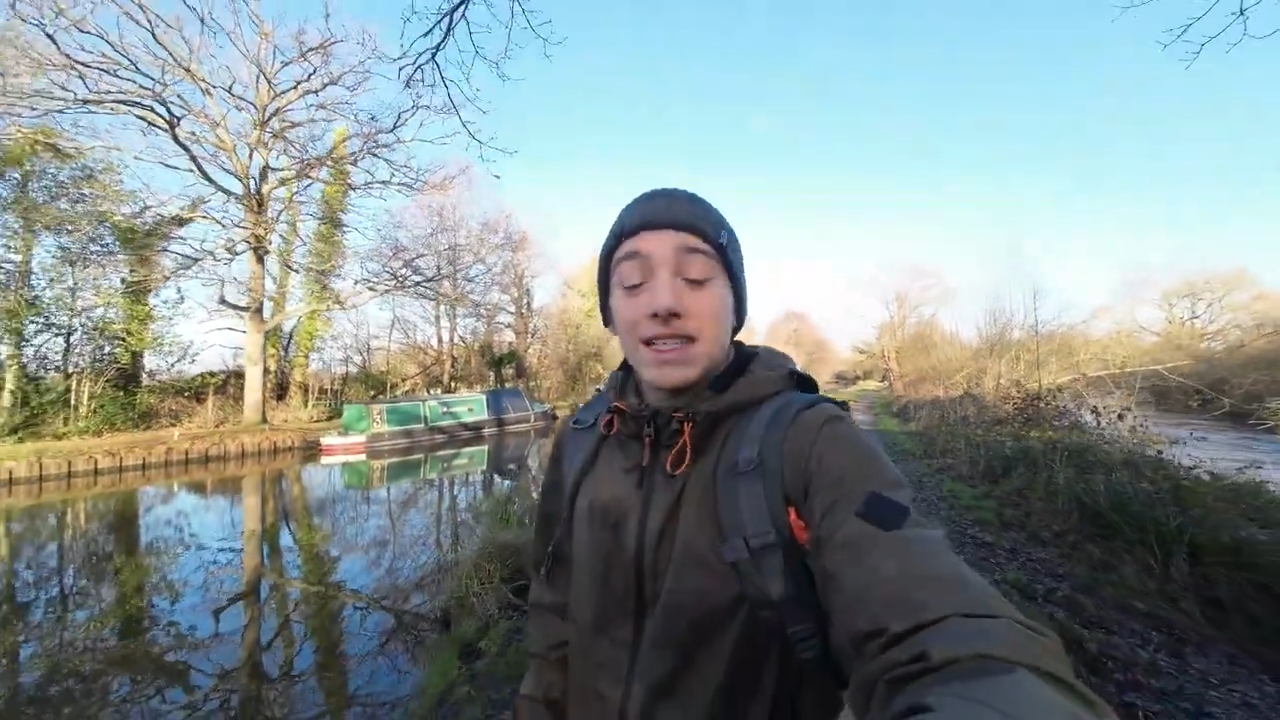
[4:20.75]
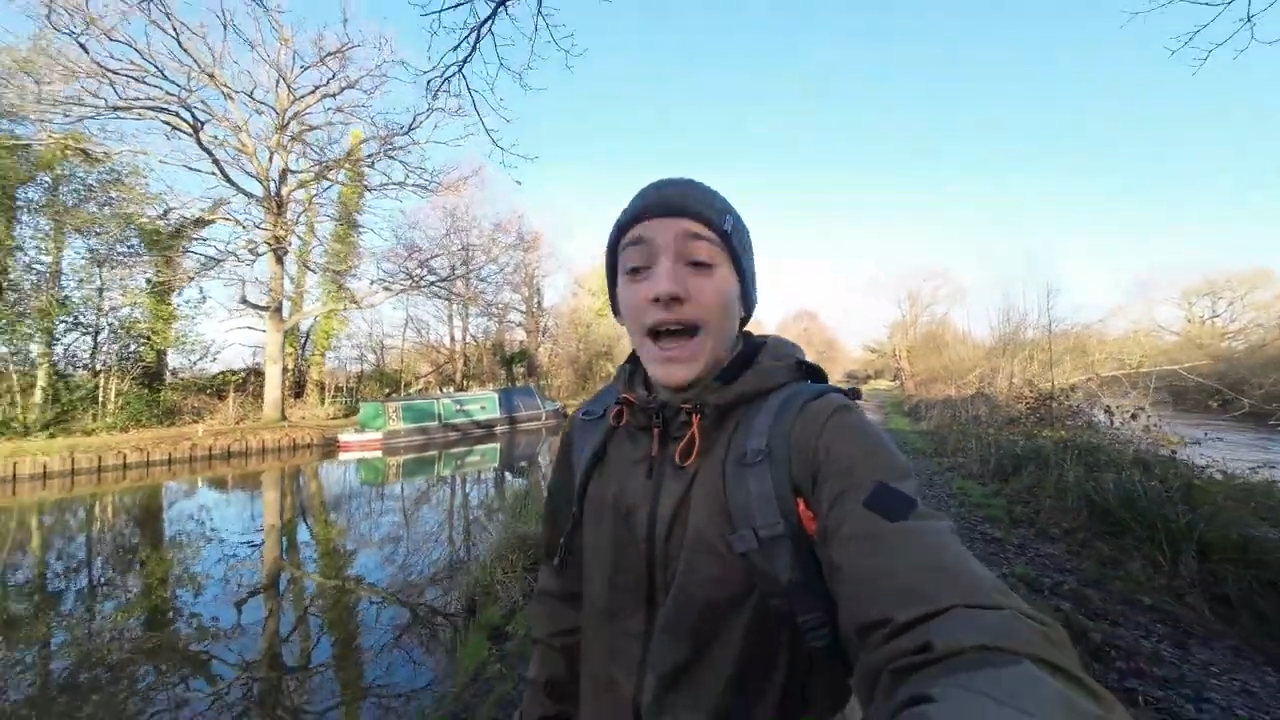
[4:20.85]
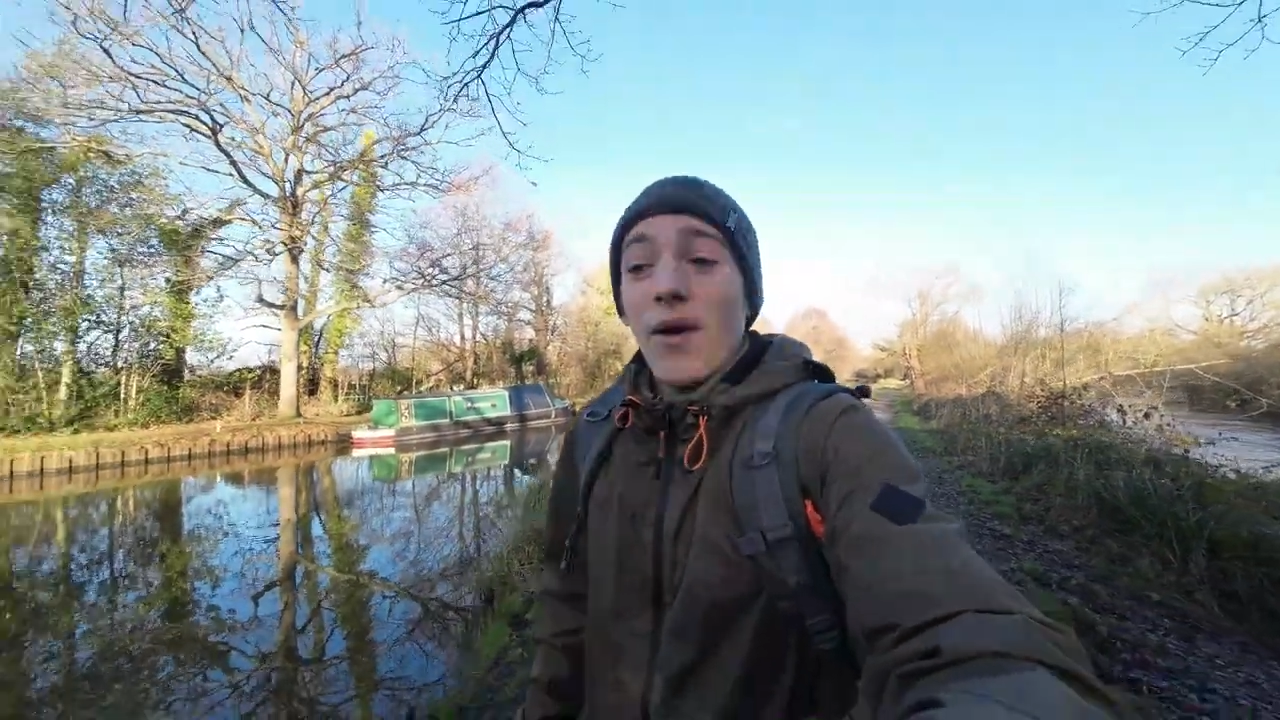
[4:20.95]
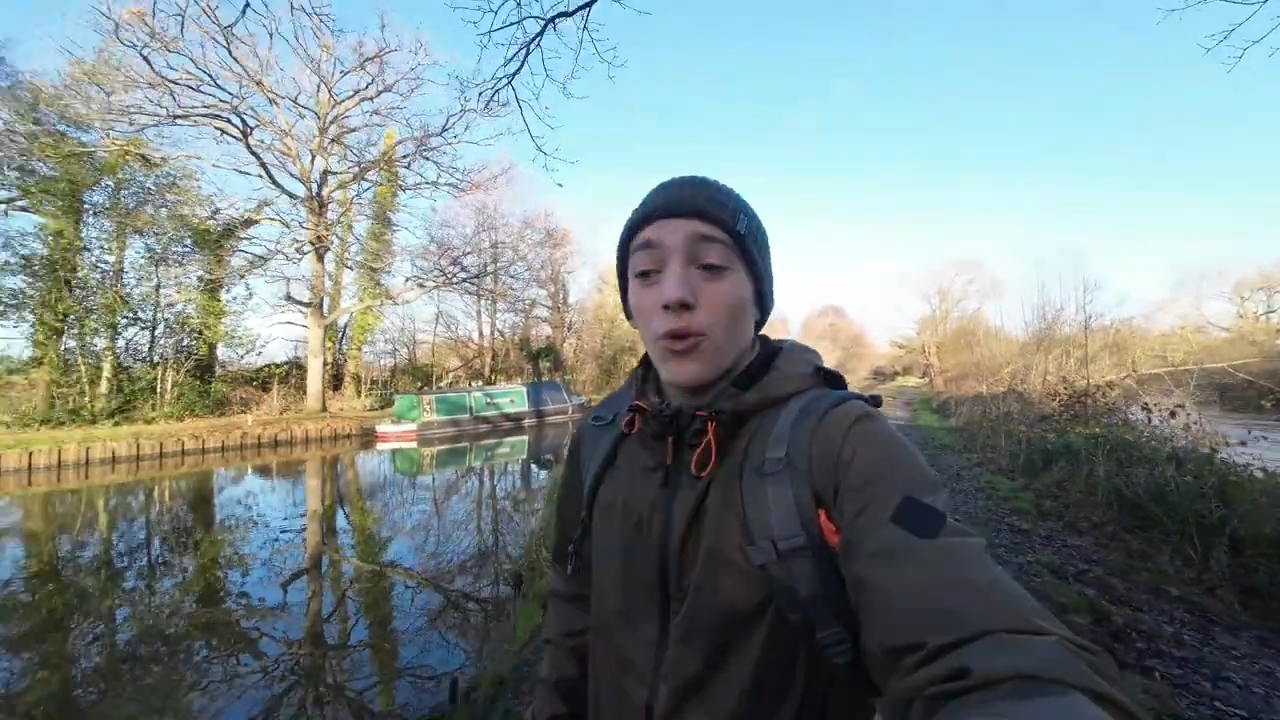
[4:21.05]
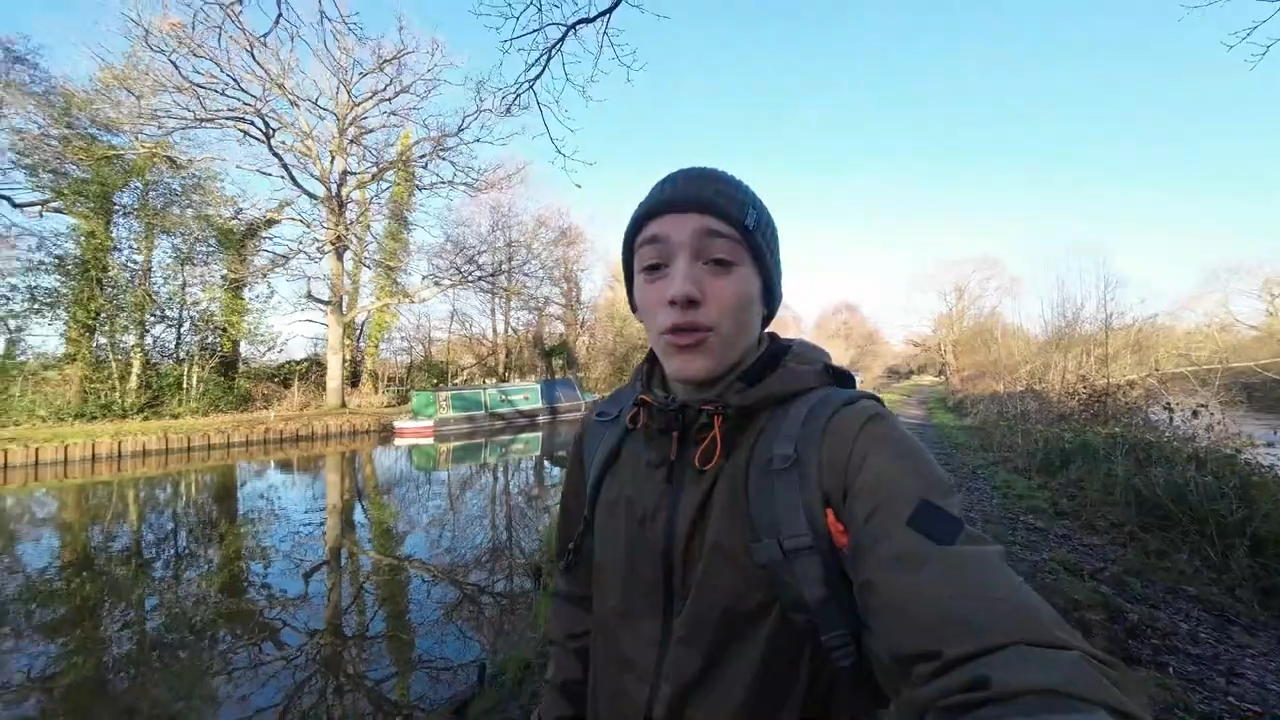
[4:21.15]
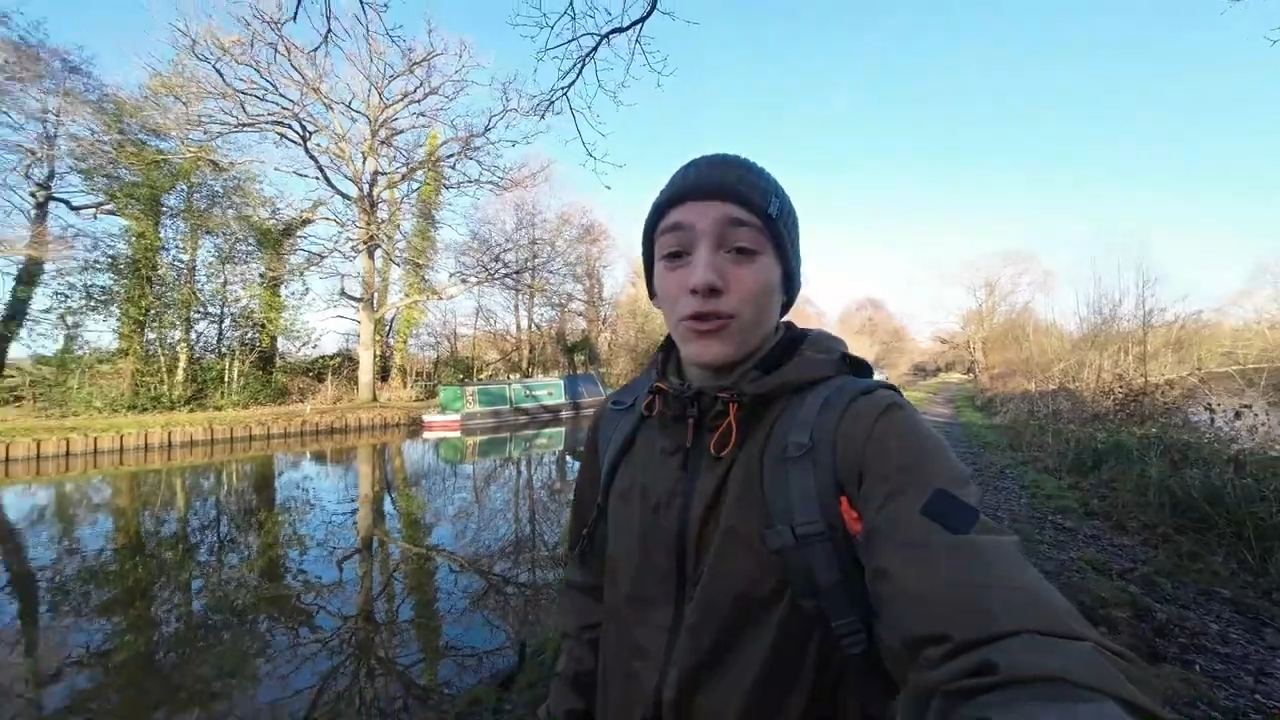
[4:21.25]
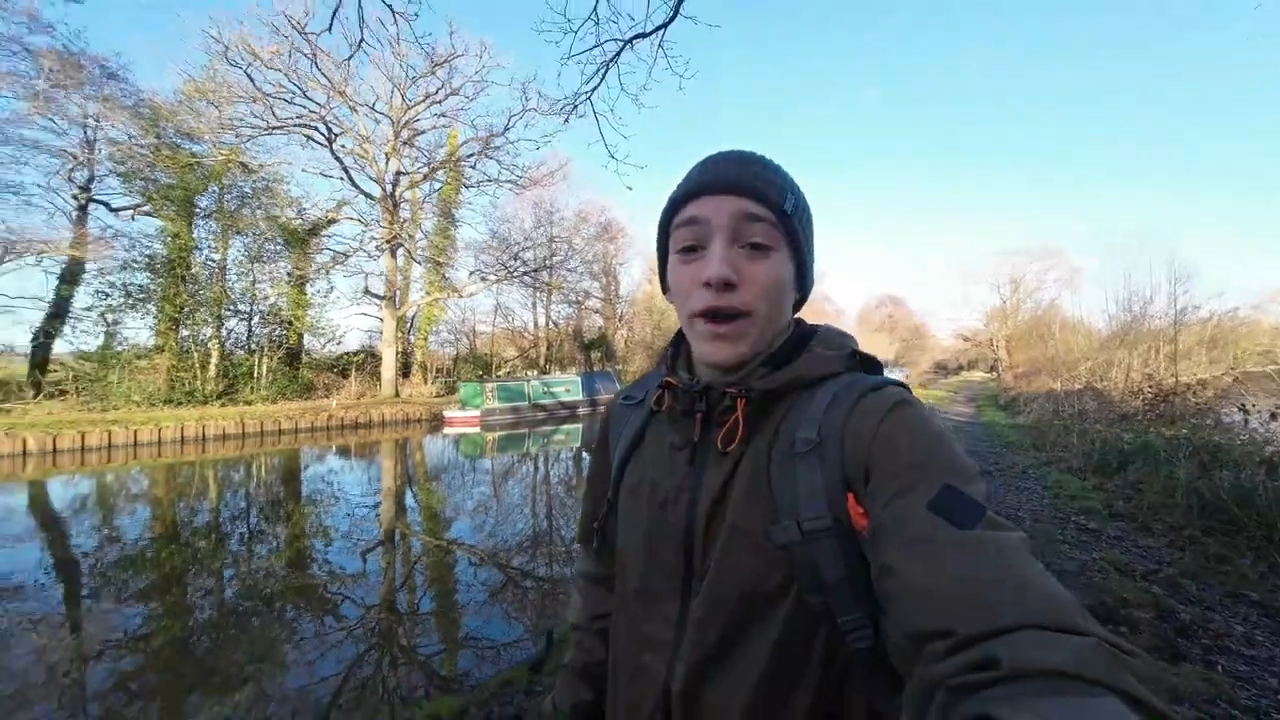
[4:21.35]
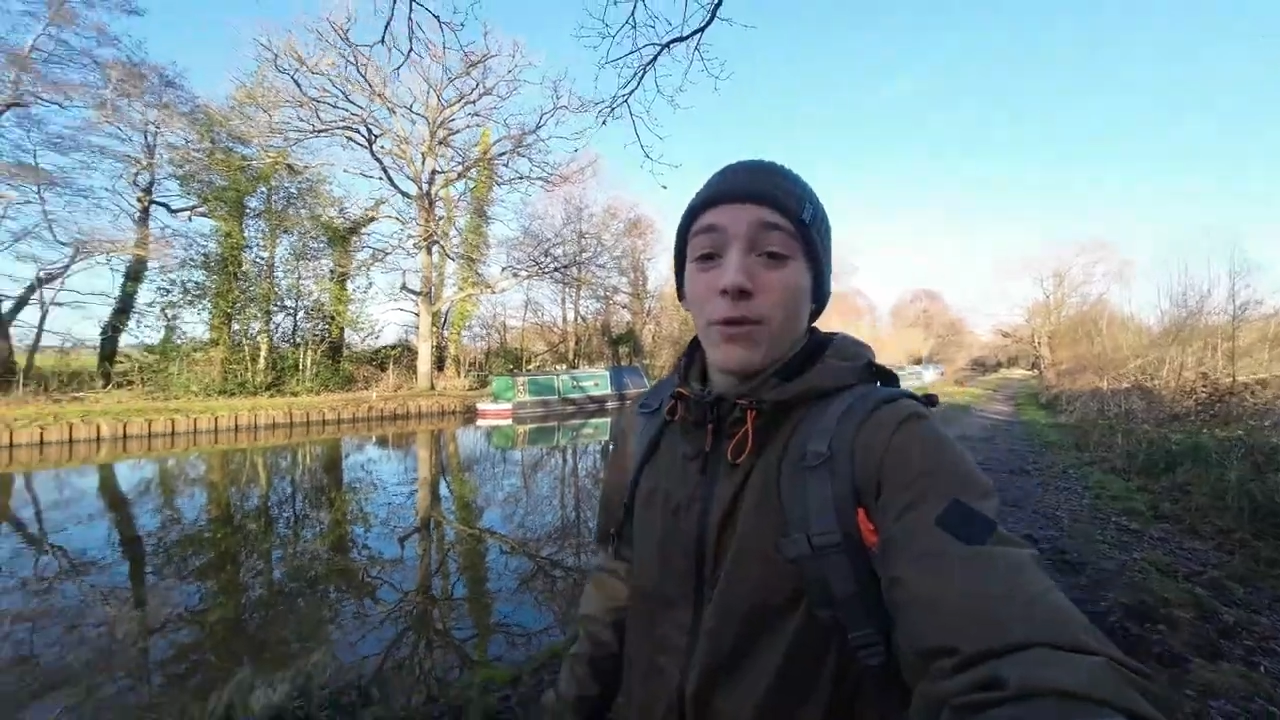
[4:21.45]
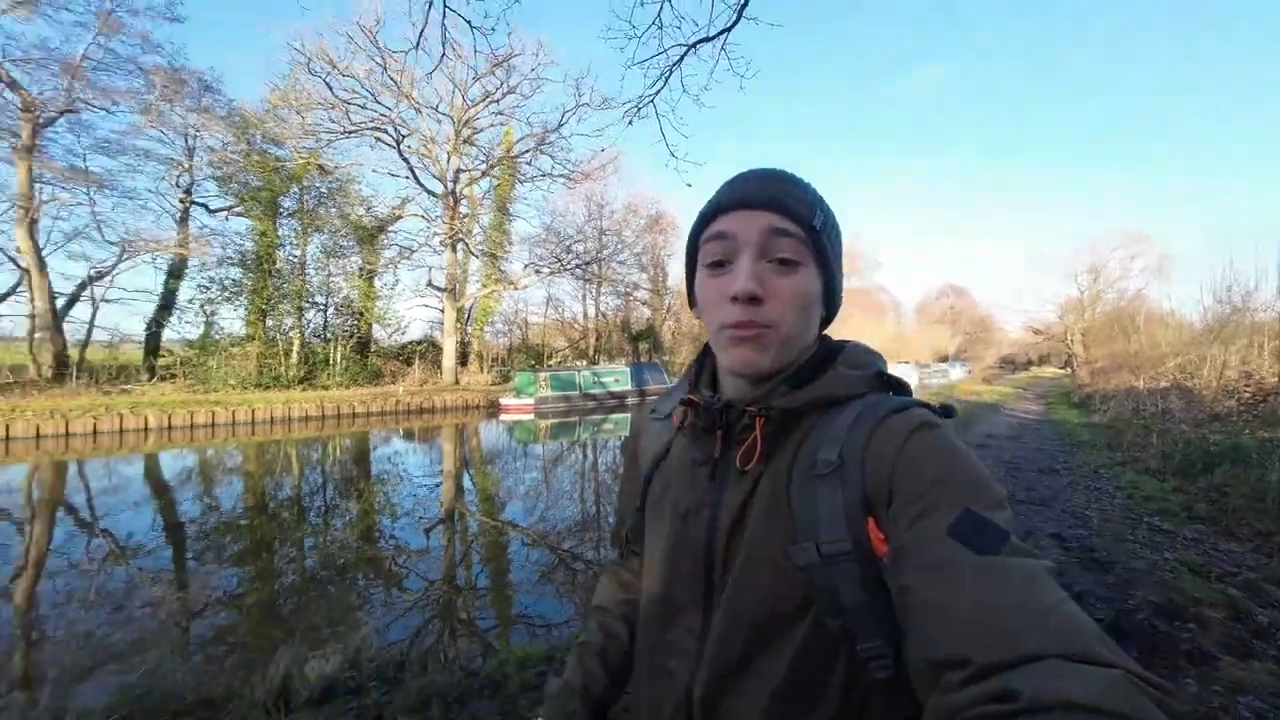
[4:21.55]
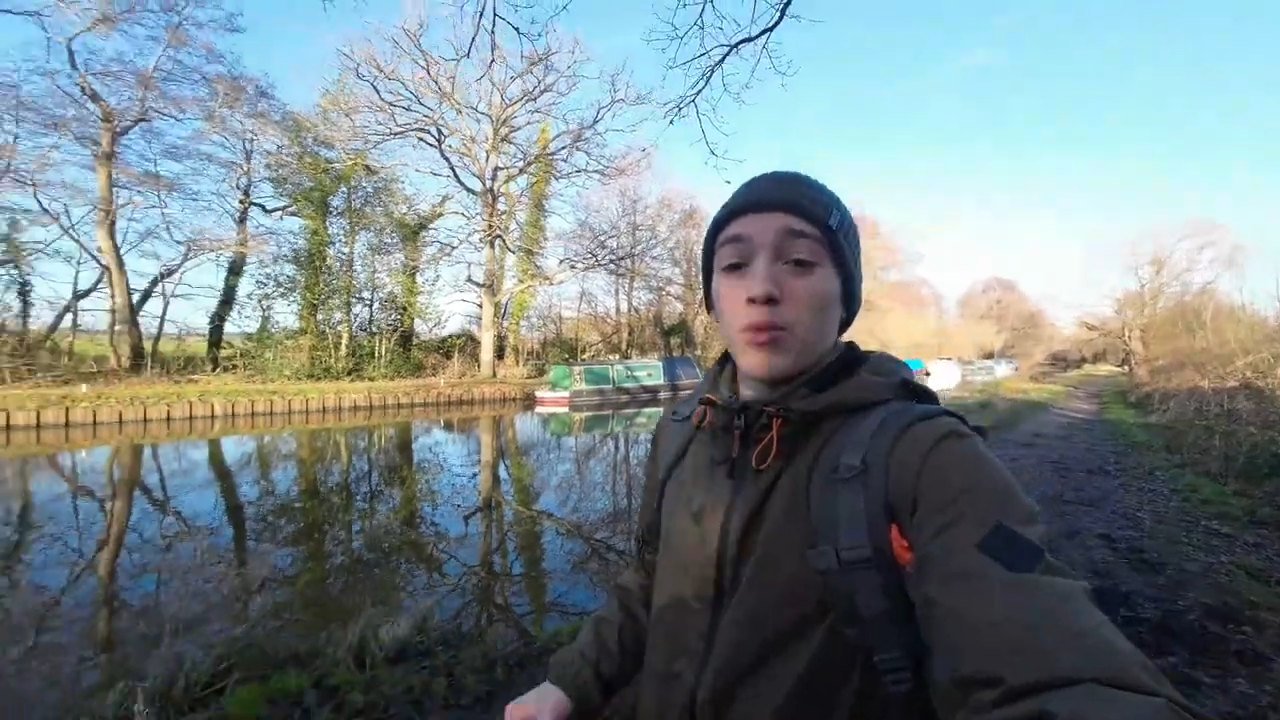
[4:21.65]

down on the ground,